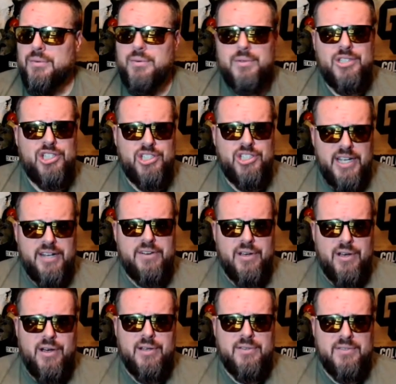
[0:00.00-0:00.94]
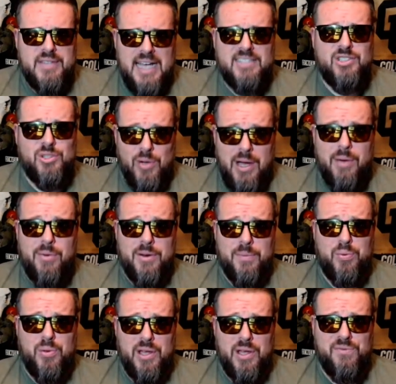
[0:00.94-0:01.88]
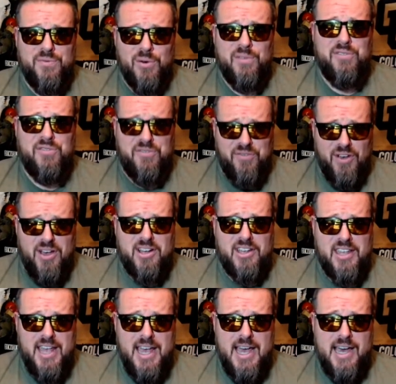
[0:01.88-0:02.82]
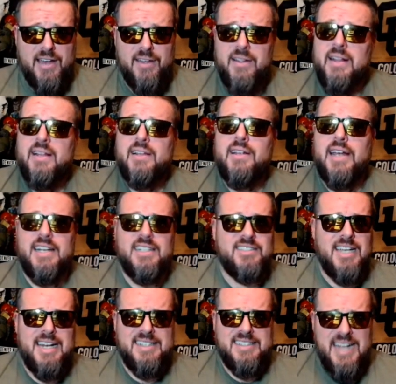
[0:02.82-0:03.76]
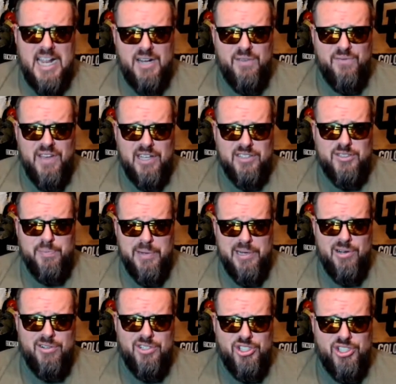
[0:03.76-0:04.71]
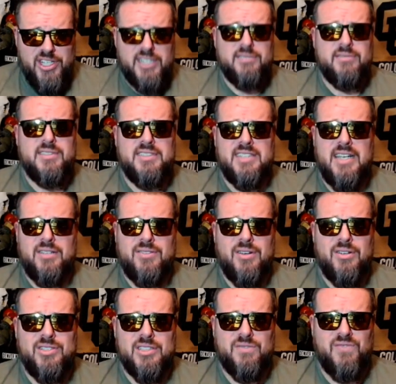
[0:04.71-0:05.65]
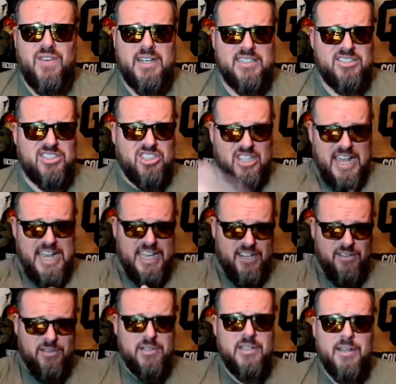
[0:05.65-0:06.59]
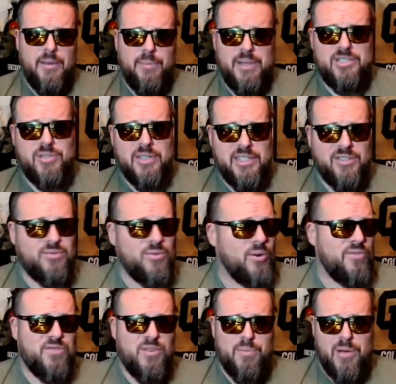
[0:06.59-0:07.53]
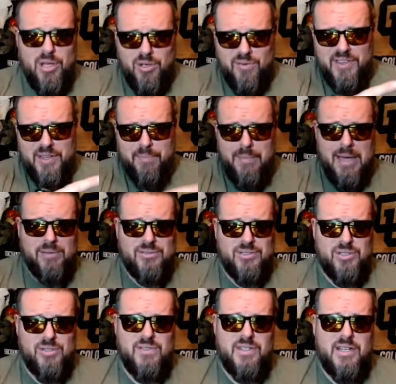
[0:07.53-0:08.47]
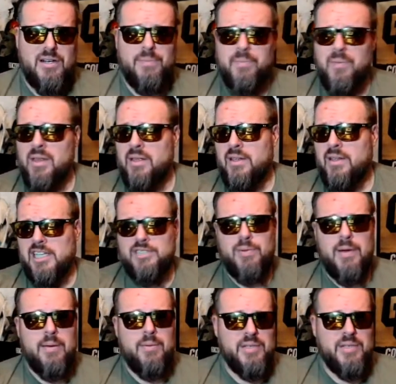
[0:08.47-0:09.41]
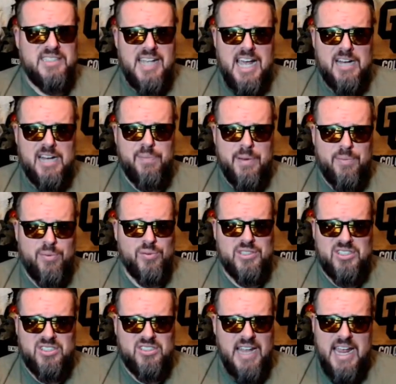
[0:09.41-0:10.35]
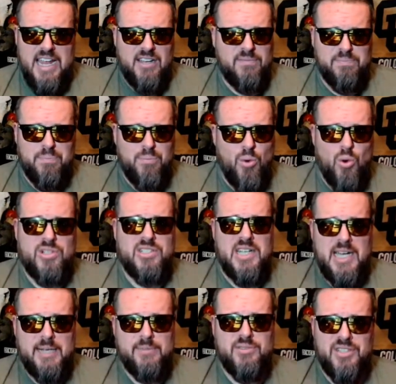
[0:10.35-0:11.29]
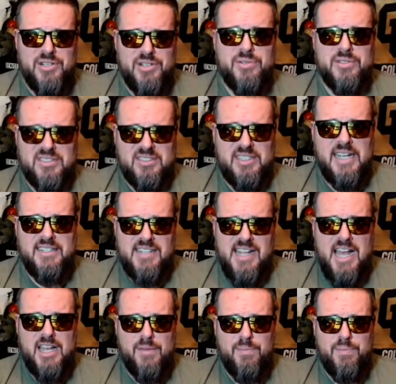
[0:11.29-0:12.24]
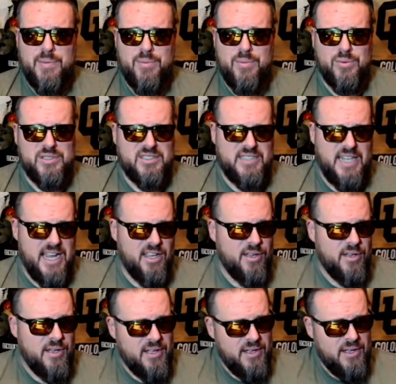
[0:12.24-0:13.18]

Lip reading: shit, dog. That's who I want to play for. Fuck yeah. And he's got a Dan Fouts beard and shit, and he's out there just fucking slinging. Bet you could throw a football over the mountains over there. He's probably tagged people with steak more times than you can say tagging people with steak.